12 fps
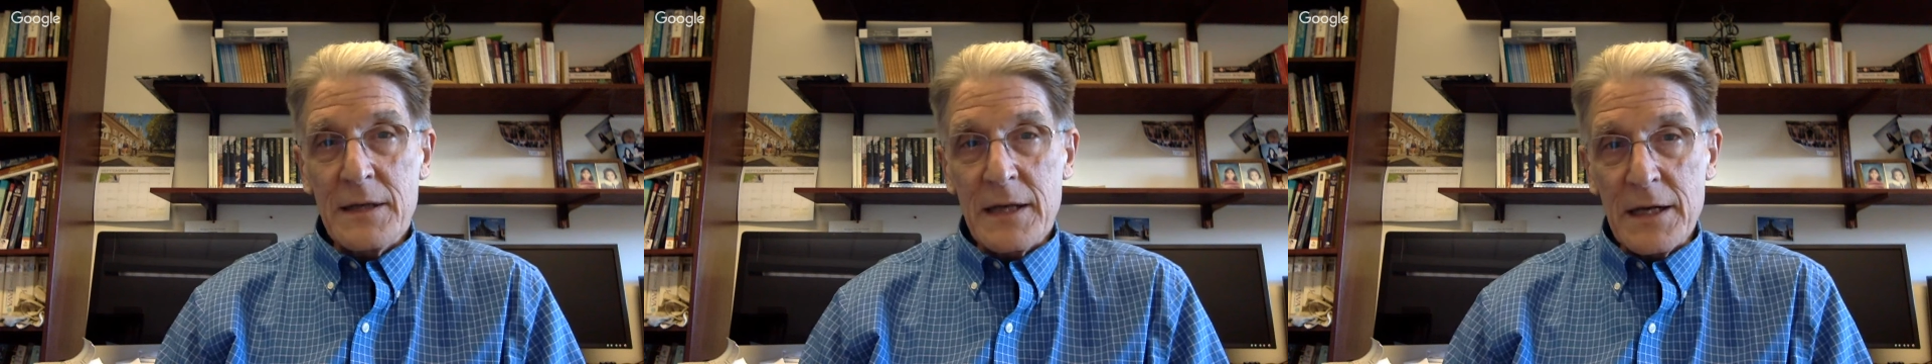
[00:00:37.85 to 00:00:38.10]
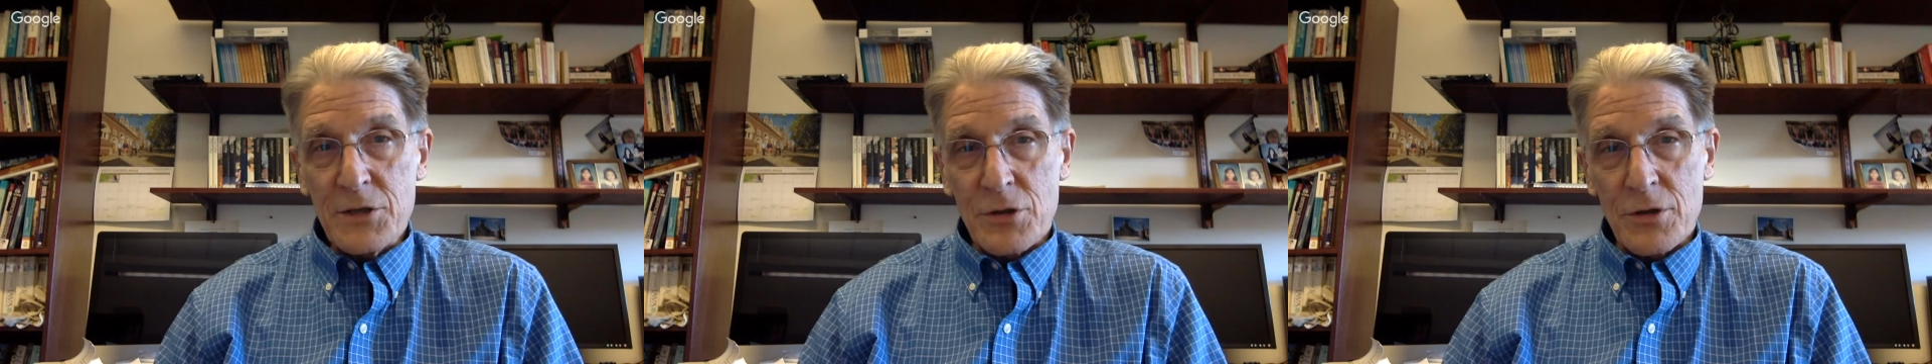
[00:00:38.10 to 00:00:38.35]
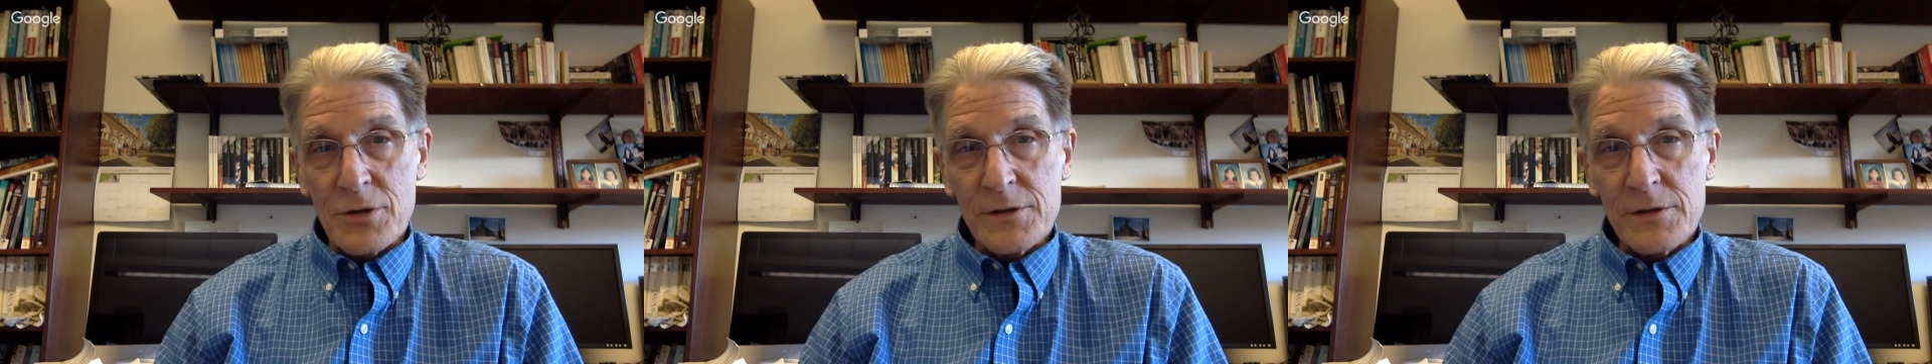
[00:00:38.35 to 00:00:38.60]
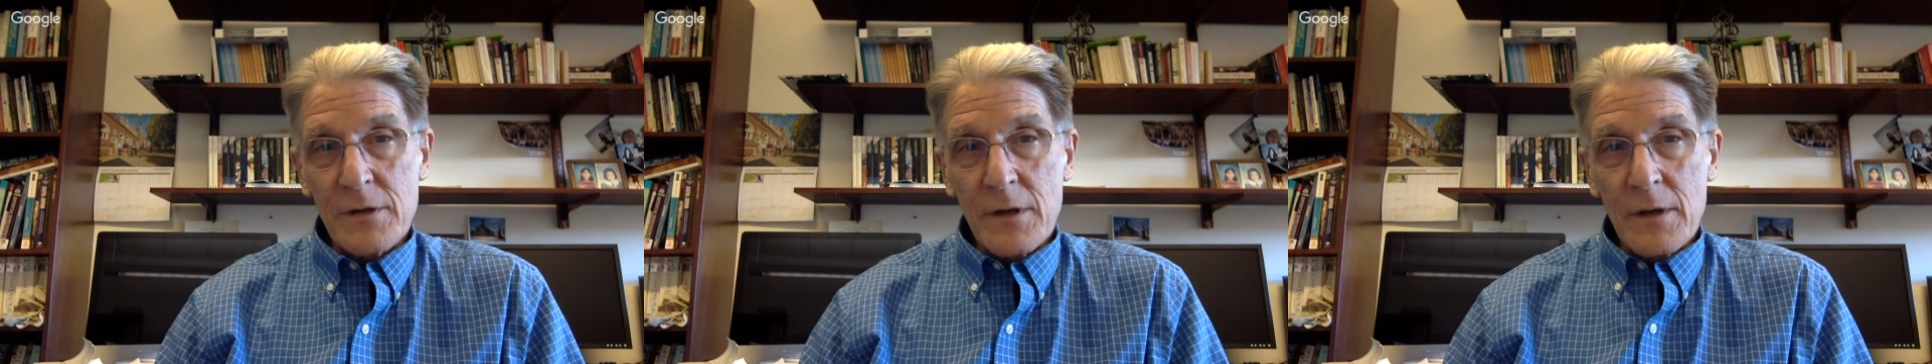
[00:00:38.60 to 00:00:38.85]

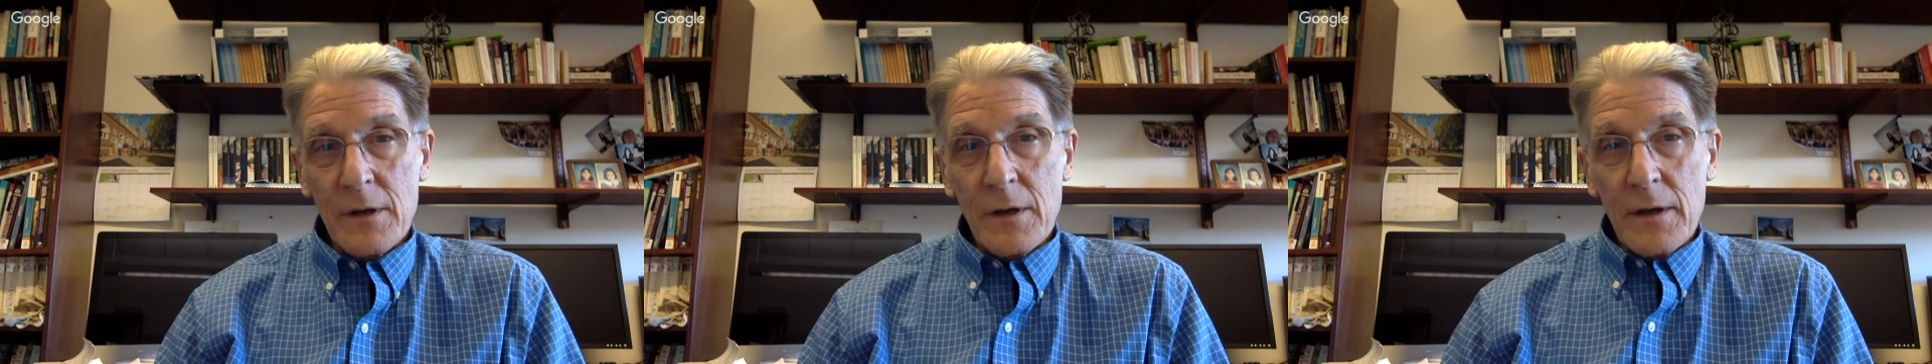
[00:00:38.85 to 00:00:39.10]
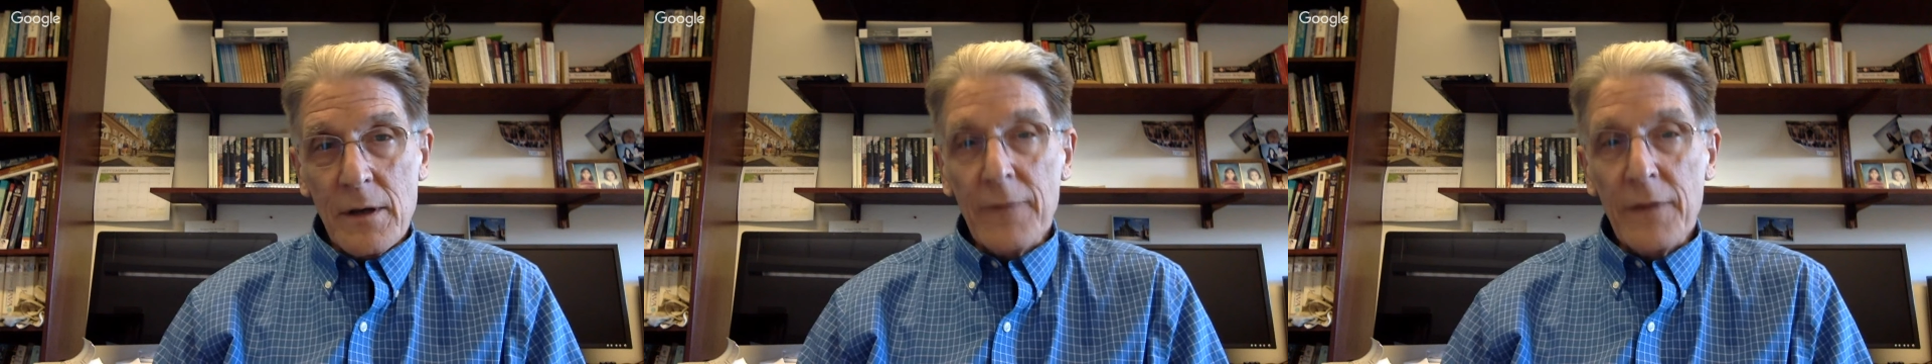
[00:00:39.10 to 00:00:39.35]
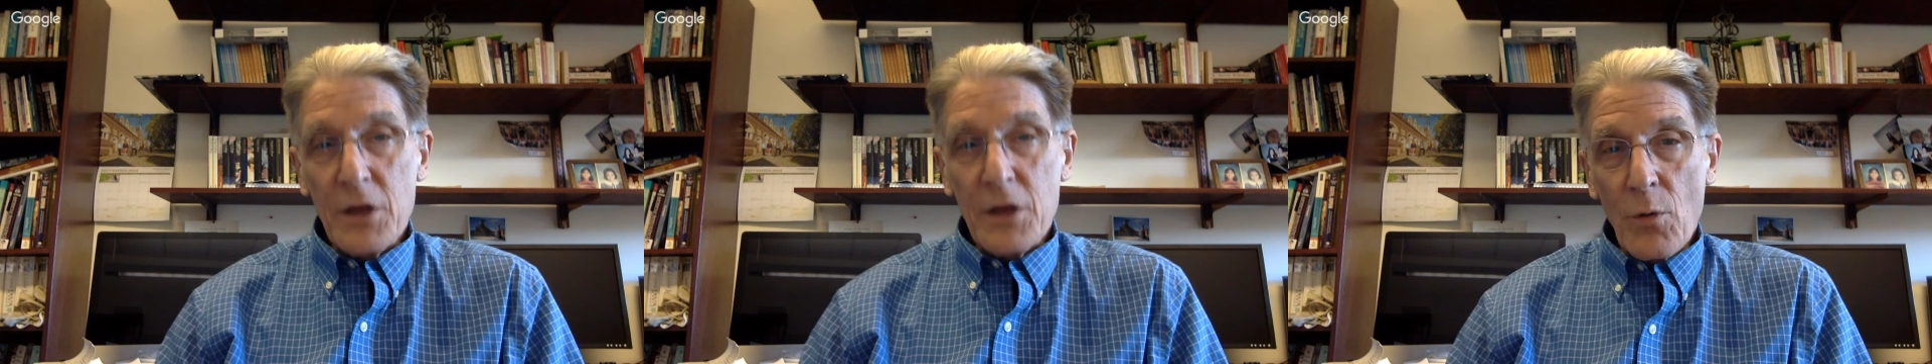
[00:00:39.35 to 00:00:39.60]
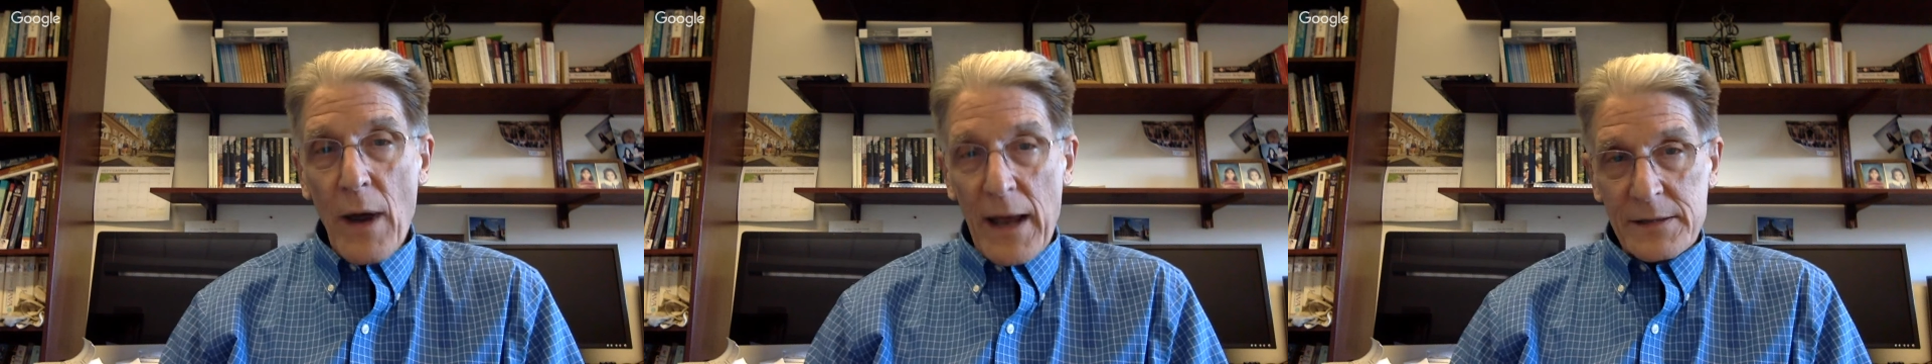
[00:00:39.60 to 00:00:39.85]
teachers in the
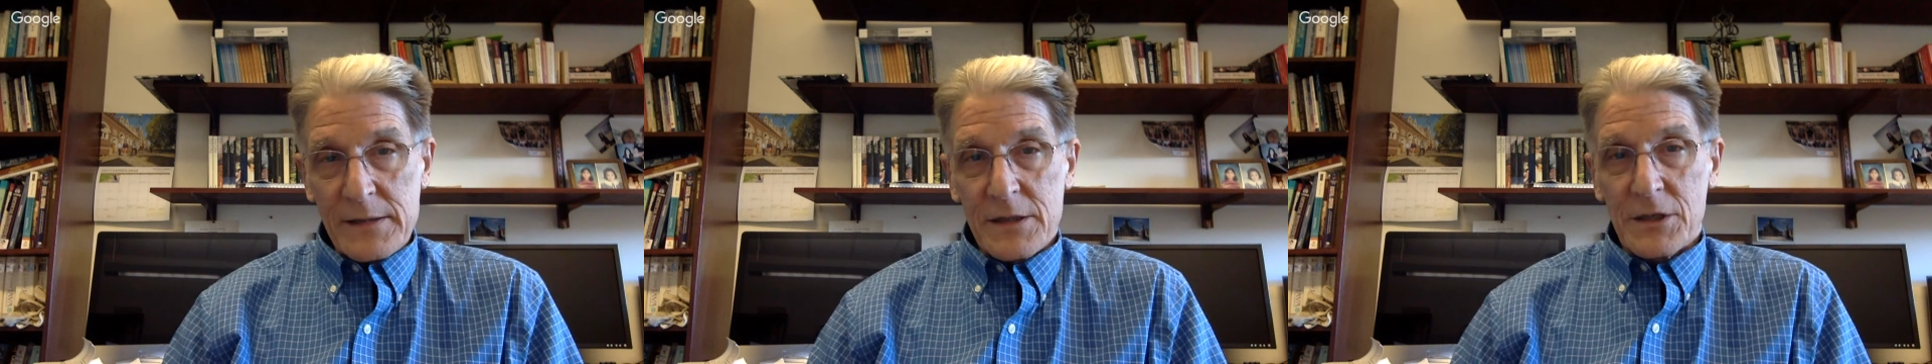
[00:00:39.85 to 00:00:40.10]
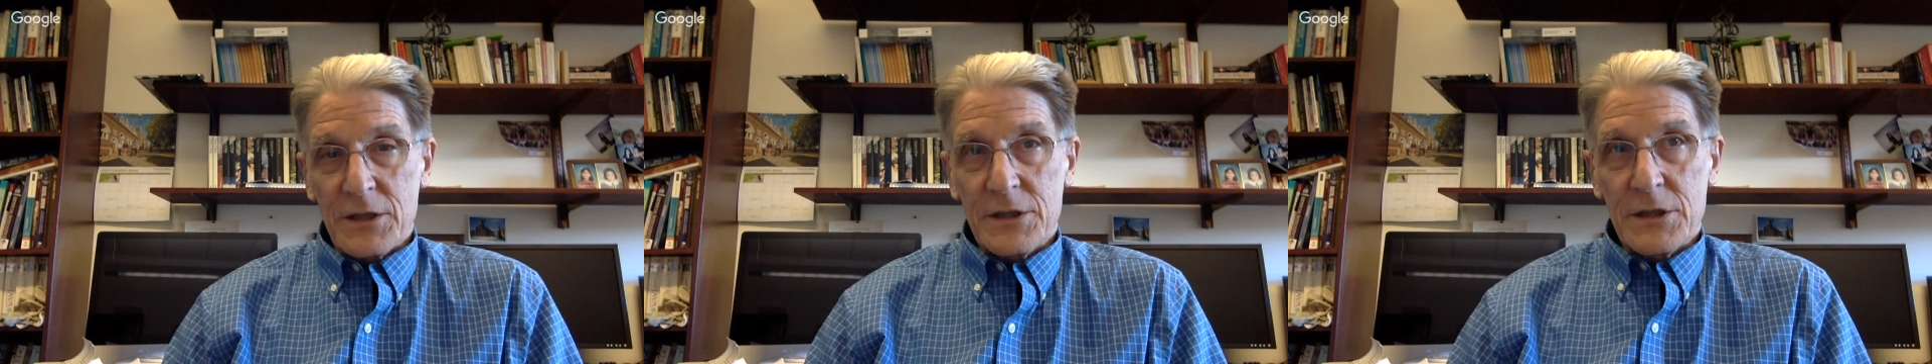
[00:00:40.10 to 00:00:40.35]
US to